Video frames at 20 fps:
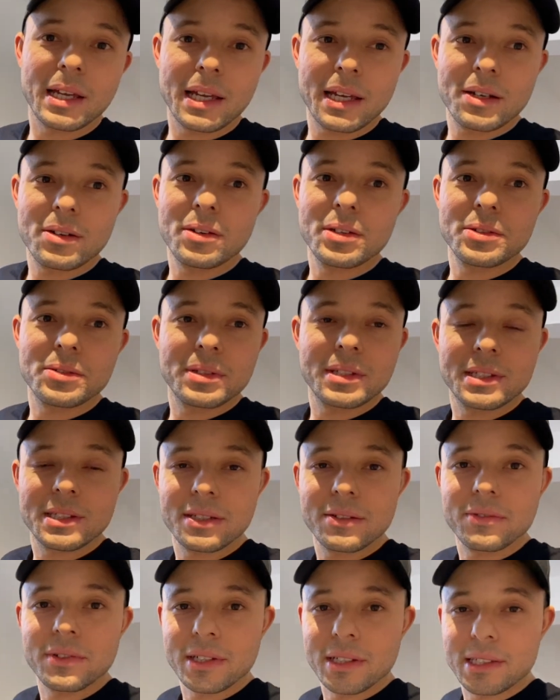to add on to the
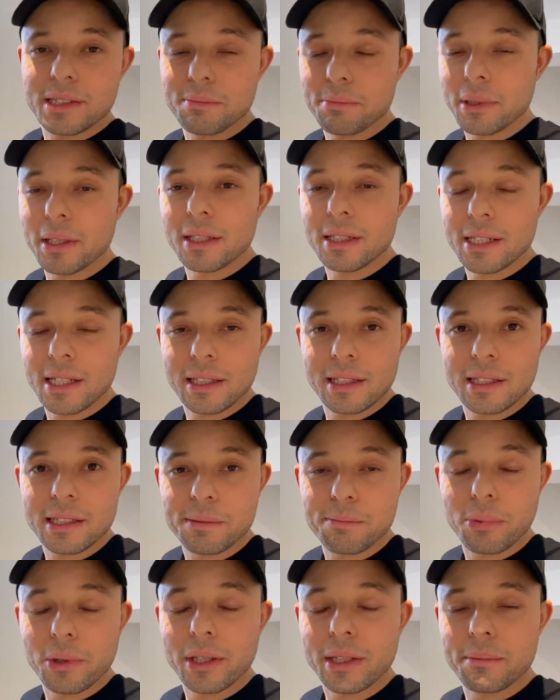civics build at this
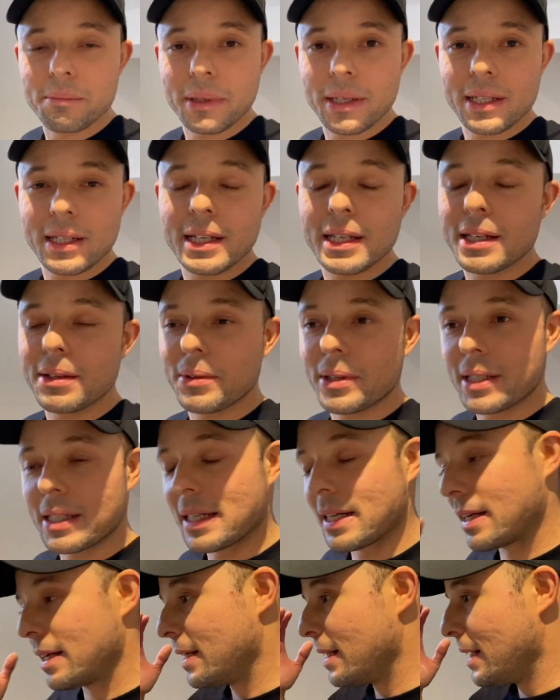point but anyway yeah